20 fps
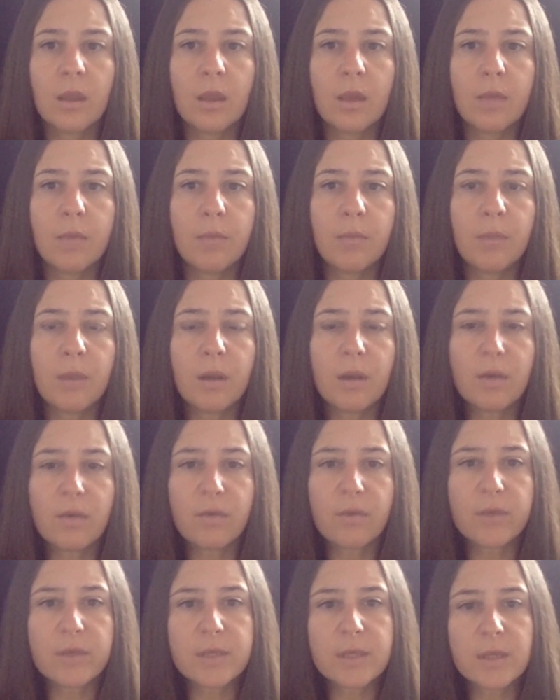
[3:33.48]
Mere
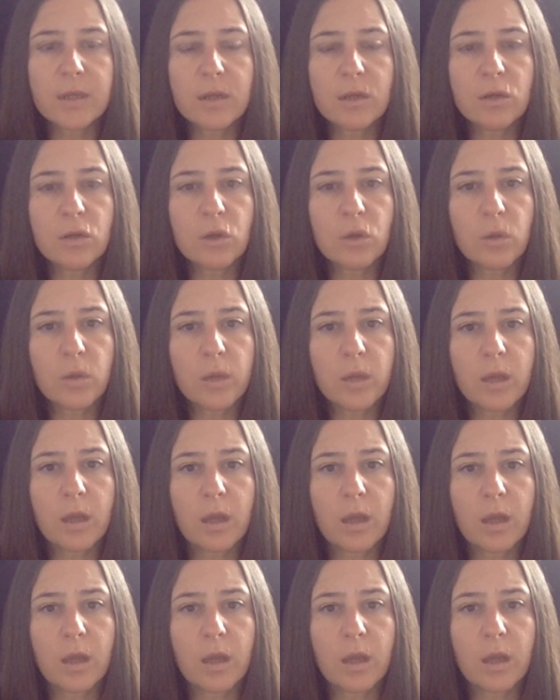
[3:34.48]
physical growing
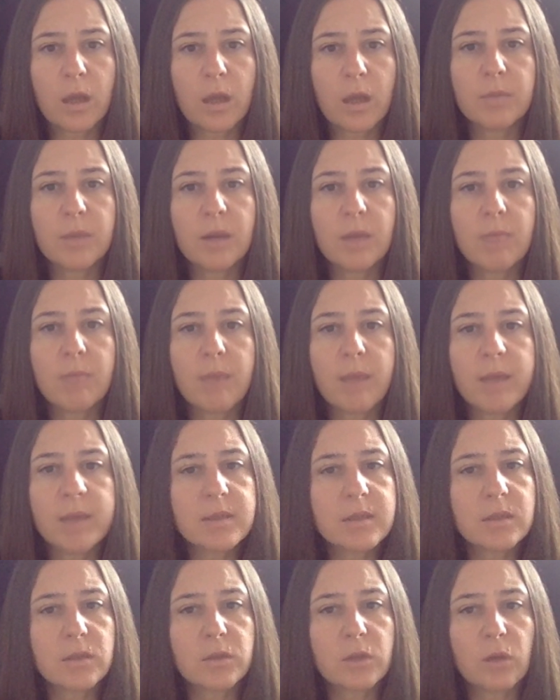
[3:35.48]
up, mere
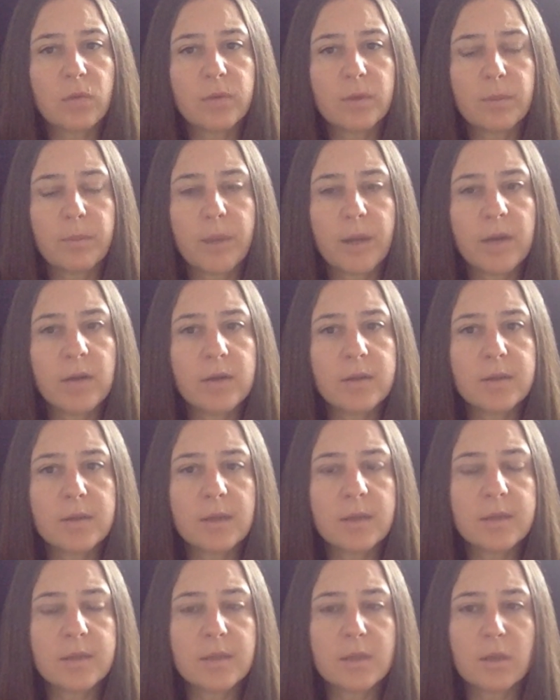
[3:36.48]
mastery of the bare
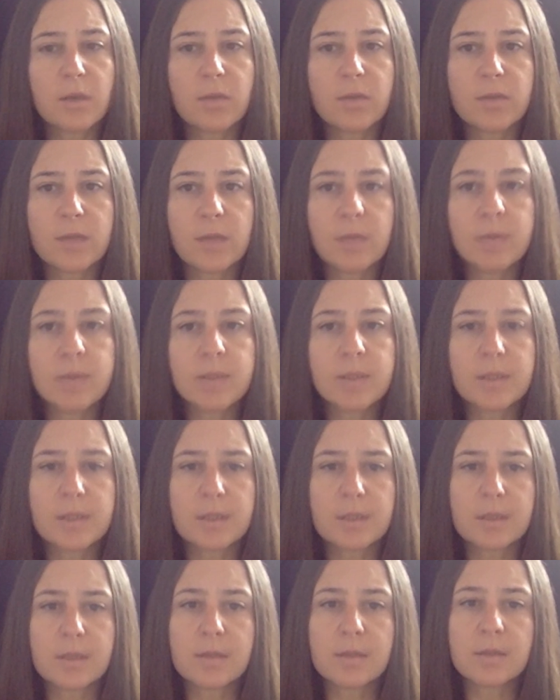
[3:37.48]
necessity of
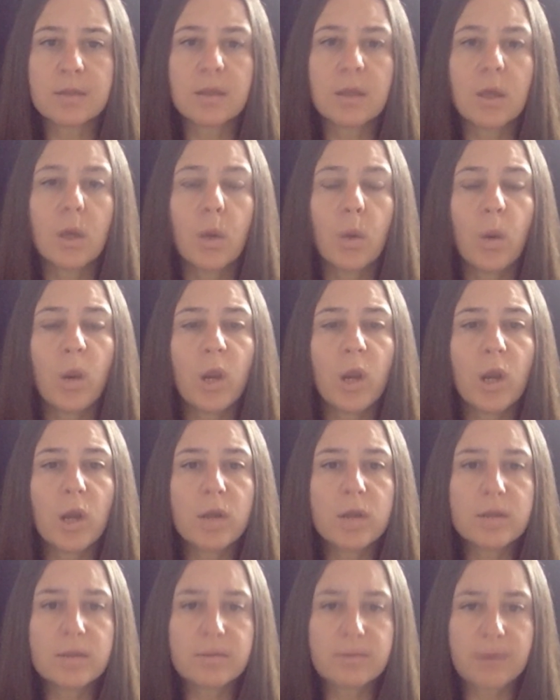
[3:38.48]
subsistence will not
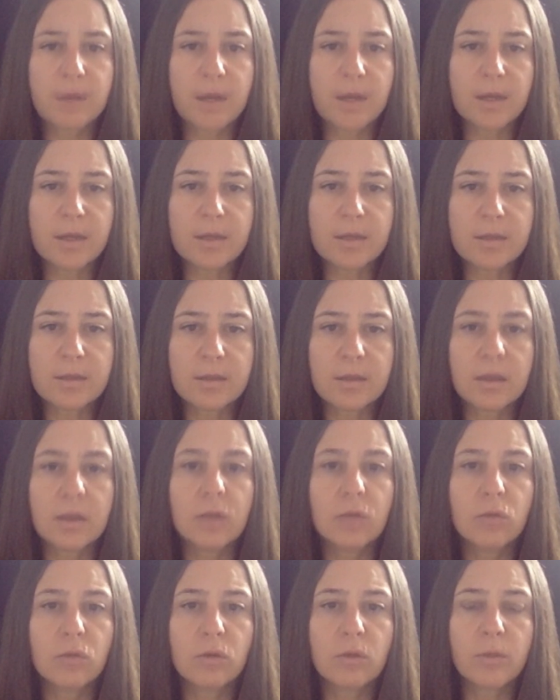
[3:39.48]
suffice
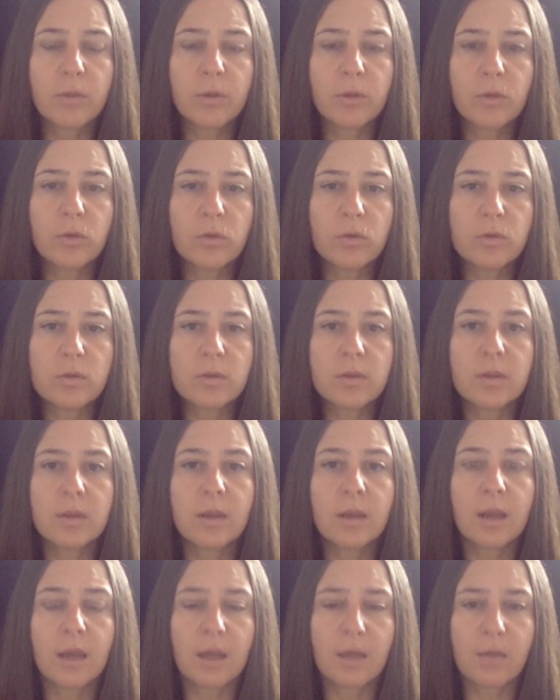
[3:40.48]
to reproduce the
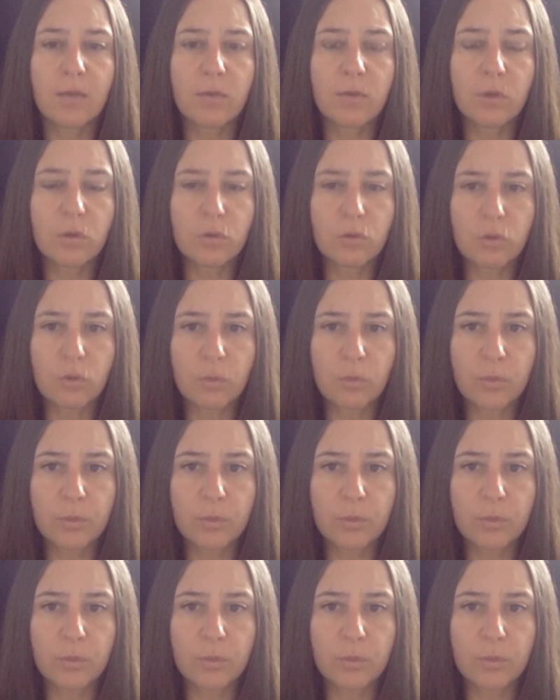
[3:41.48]
life of the group.